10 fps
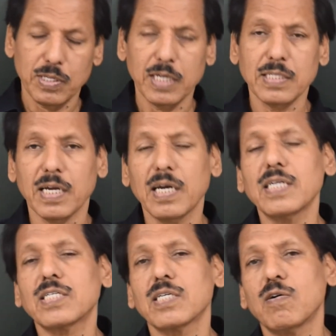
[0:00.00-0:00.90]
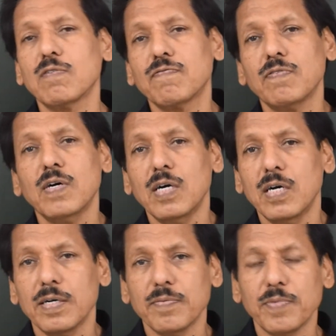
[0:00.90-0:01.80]
there is a
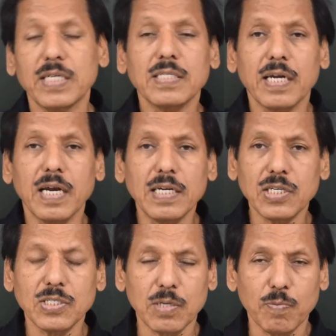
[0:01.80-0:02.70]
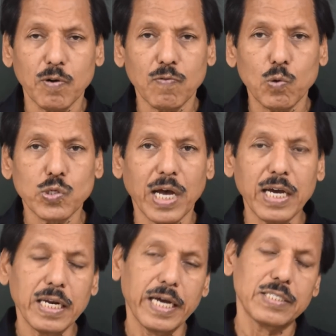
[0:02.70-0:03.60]
relationship of
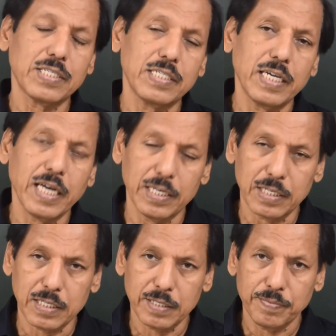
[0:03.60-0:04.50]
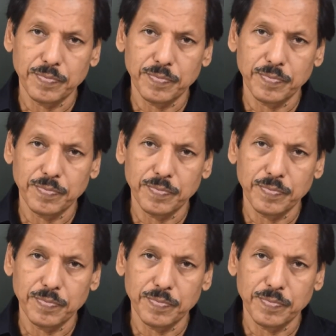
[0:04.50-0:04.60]
cosine and secant.